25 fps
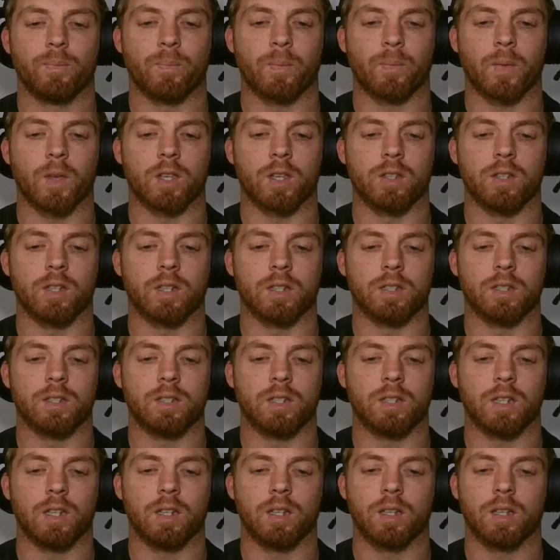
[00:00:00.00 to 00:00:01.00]
And you can
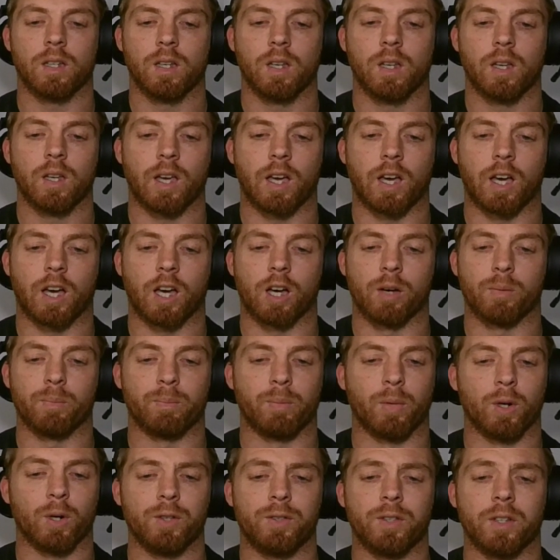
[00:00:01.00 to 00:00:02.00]
see
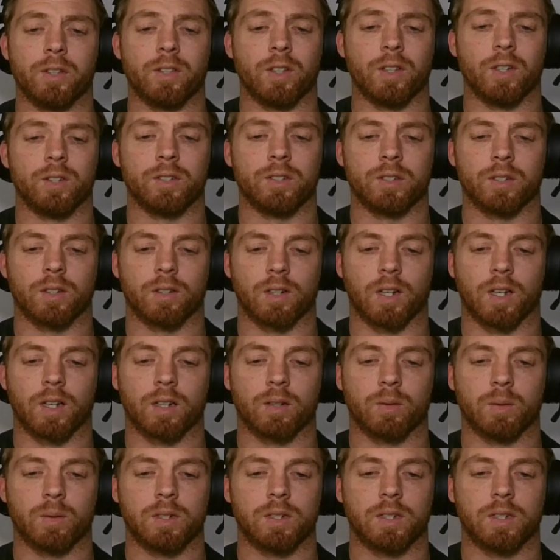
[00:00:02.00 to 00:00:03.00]
both of those are,
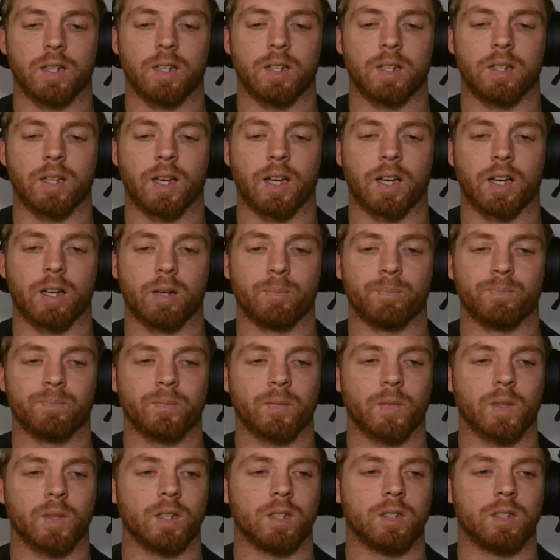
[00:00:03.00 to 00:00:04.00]
like we said,
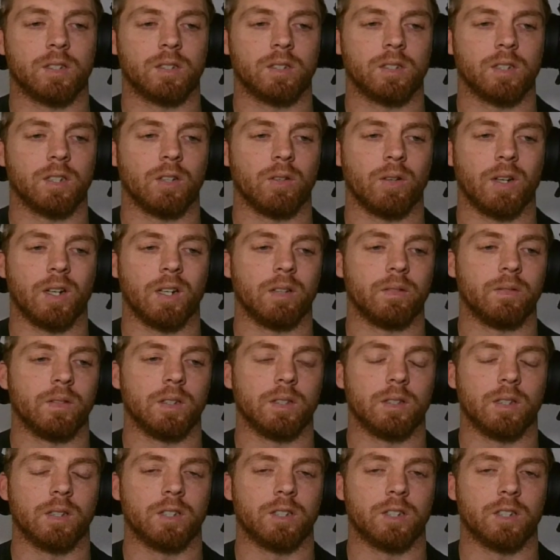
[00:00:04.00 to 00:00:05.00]
it's
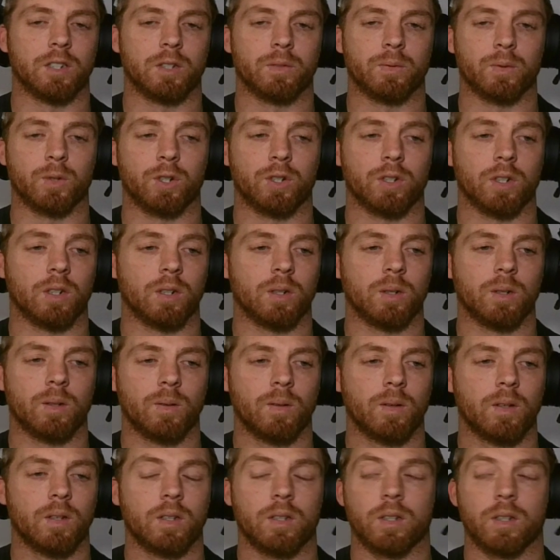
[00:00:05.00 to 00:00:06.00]
irrelevant. It's just for show.
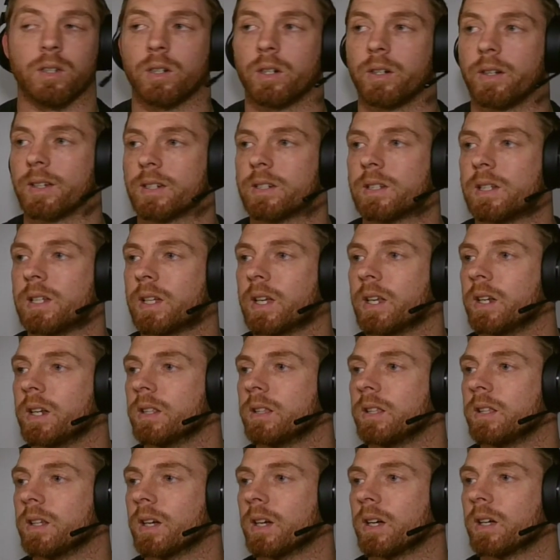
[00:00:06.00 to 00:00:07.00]
You don't actually get
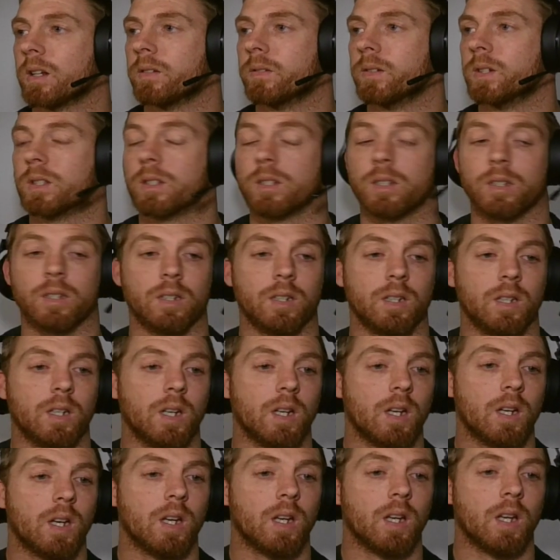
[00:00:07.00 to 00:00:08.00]
anything out of it.
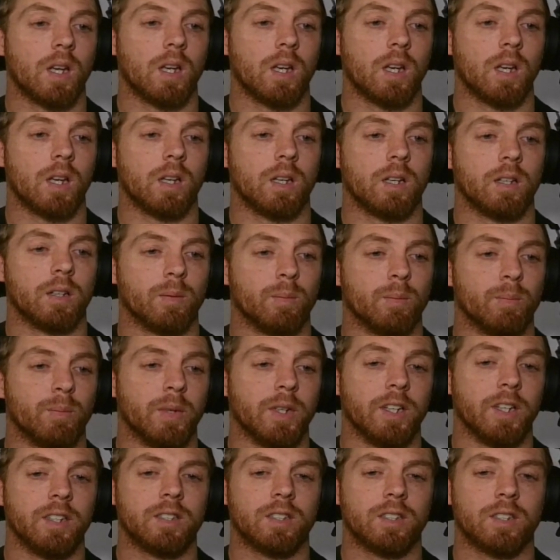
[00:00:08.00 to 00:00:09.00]

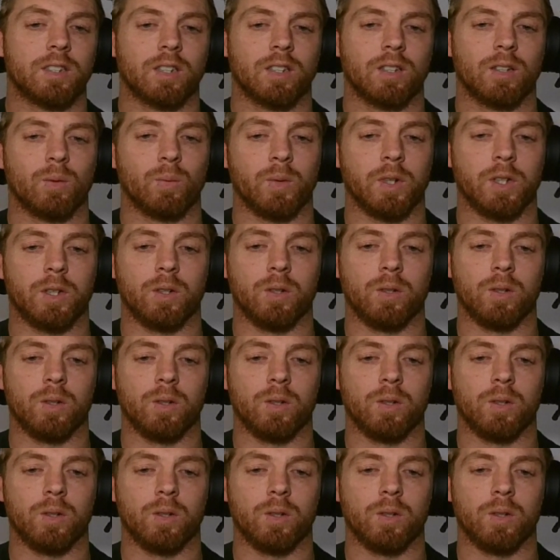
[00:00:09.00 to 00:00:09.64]
But we do